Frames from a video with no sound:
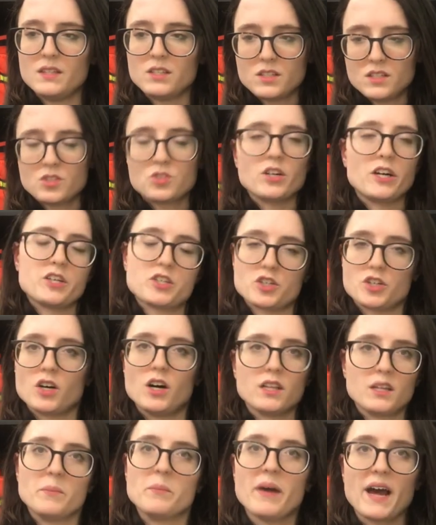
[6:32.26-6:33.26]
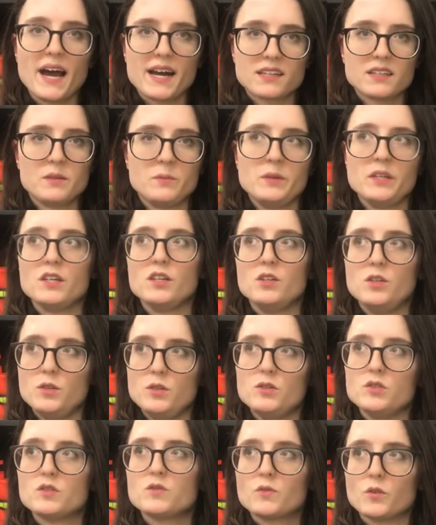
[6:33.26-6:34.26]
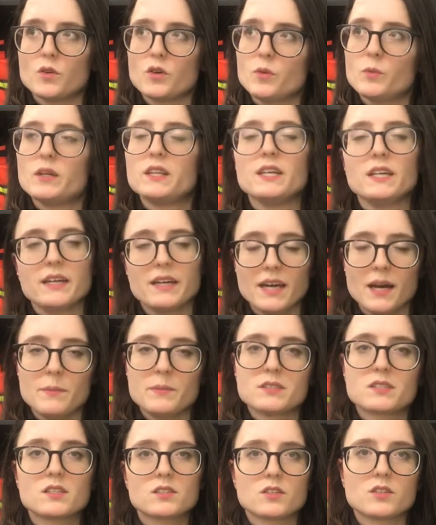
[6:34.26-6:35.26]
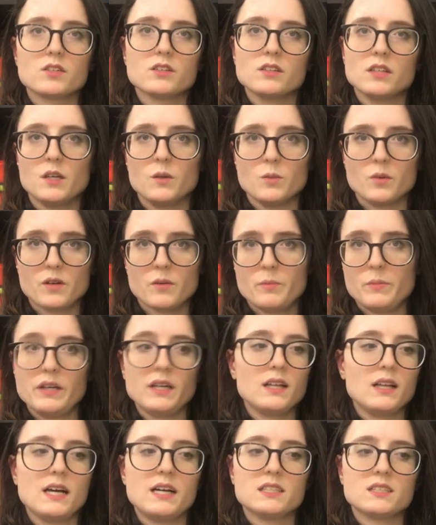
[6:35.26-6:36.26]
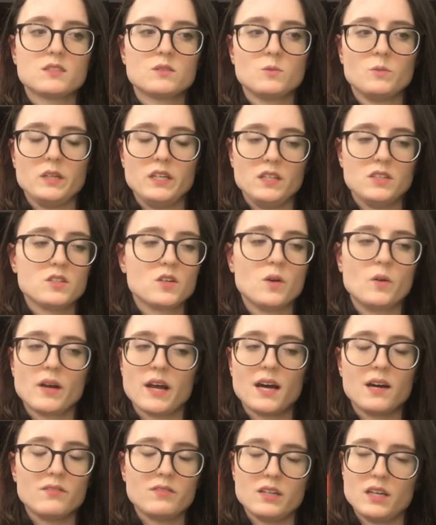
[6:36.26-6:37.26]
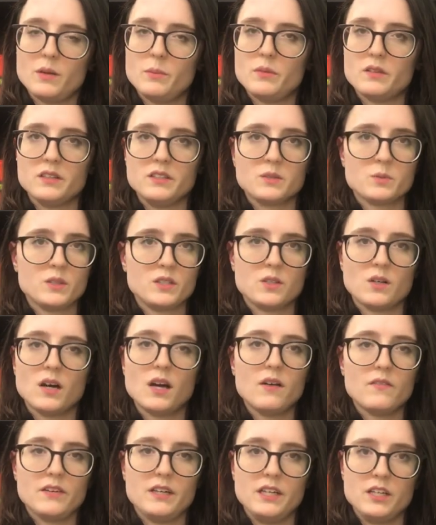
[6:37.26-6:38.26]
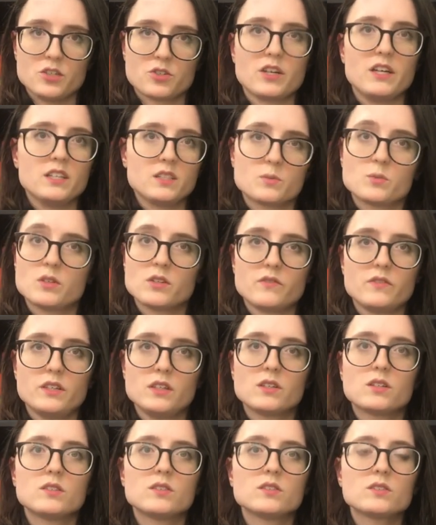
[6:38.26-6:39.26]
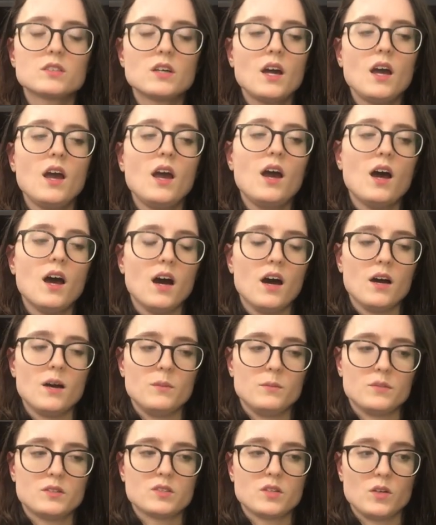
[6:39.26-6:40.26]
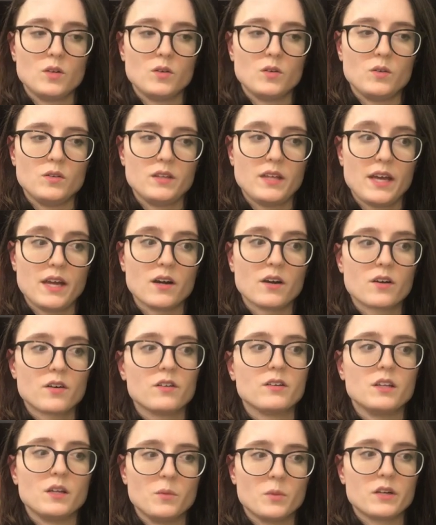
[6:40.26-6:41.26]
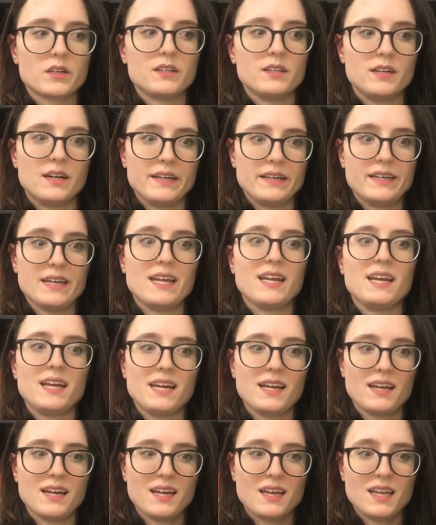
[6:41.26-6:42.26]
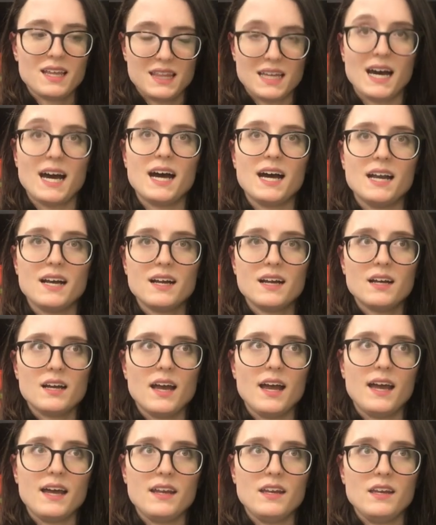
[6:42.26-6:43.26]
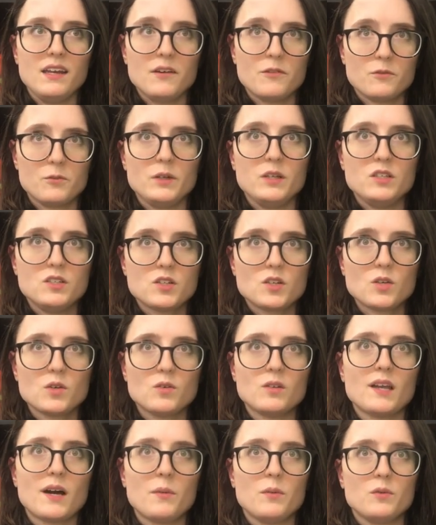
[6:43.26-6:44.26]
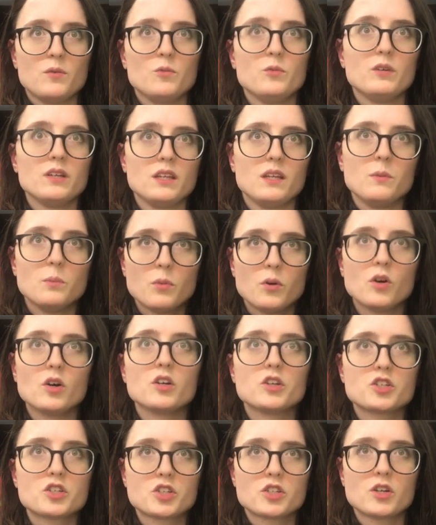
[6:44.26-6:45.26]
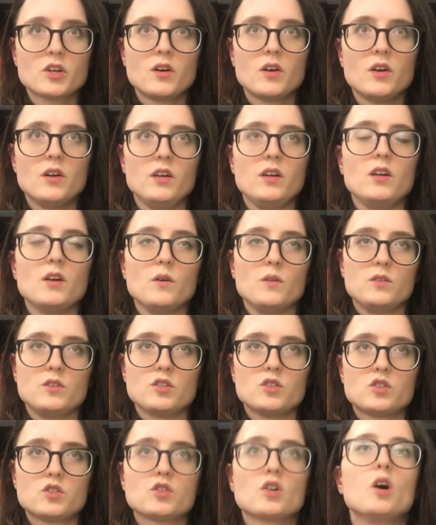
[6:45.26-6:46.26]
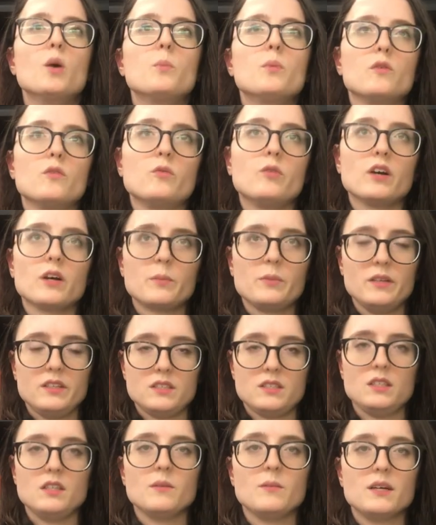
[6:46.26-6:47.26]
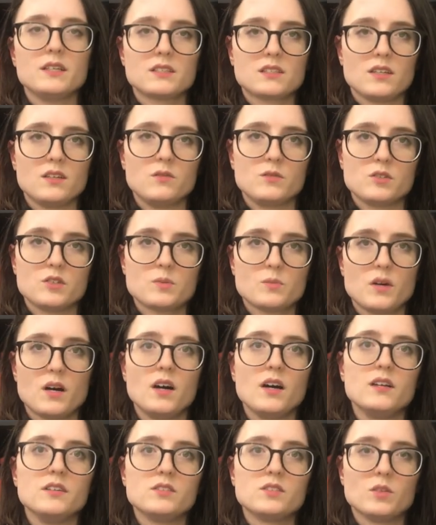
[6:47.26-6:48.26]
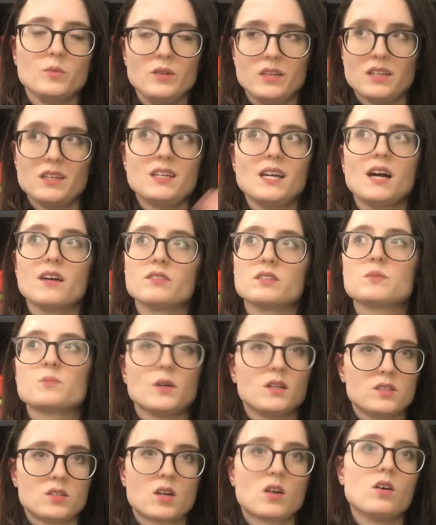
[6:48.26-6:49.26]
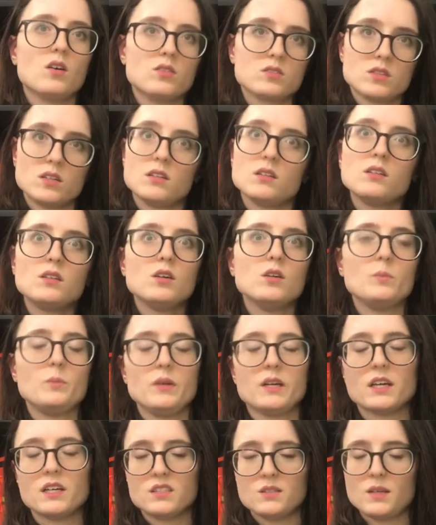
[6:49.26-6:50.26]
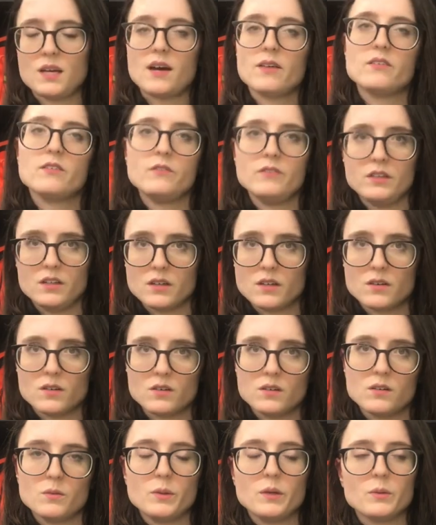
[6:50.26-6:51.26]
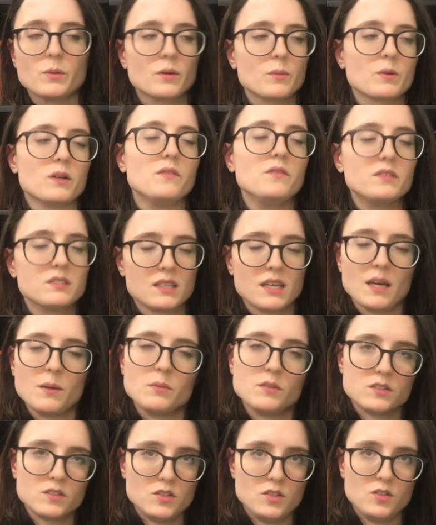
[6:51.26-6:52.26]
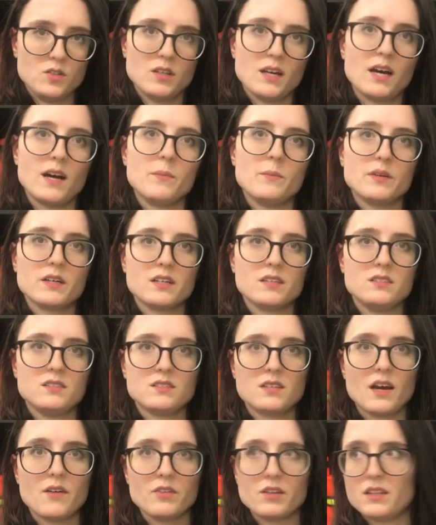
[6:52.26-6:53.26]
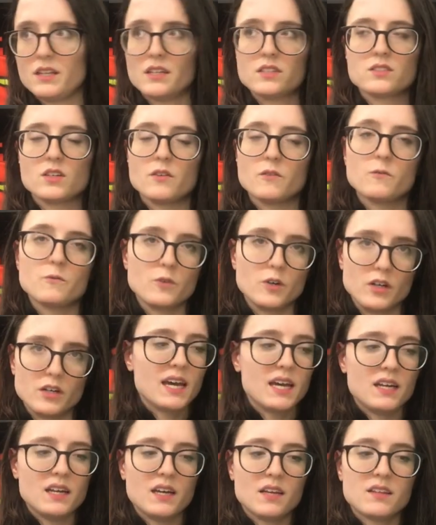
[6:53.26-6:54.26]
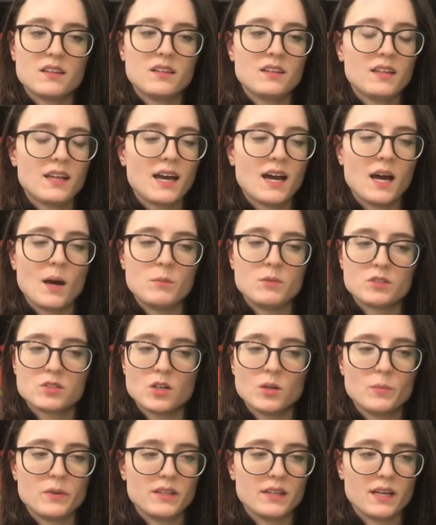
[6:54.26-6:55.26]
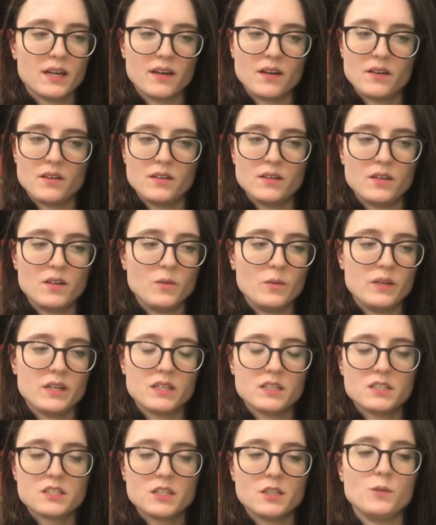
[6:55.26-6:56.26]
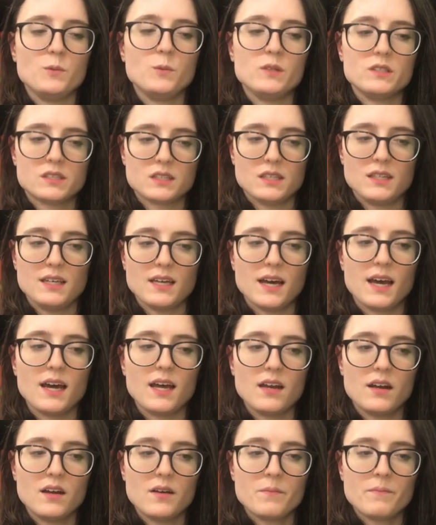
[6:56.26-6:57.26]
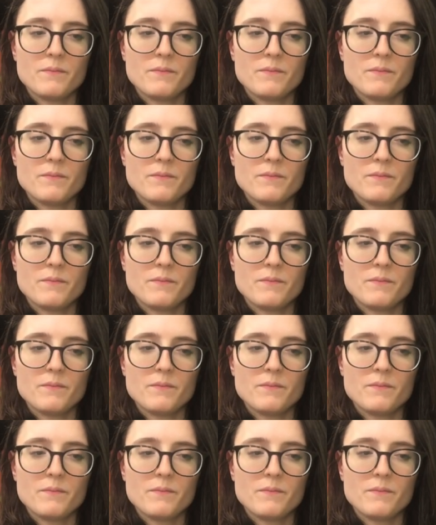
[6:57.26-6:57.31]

stretcher on the back that we can use for within campus, because currently we're BLS, we don't have an ambulance, we don't have any transport vehicles. So they are currently working on getting that. And if we do, that would really push, you know, the scope of where PCMS can respond. So we can now respond to calls on the loop because you have a vehicle. We weren't previously able to do that because everything is on foot. And other than that, I'm just hoping that, you know, we continuously get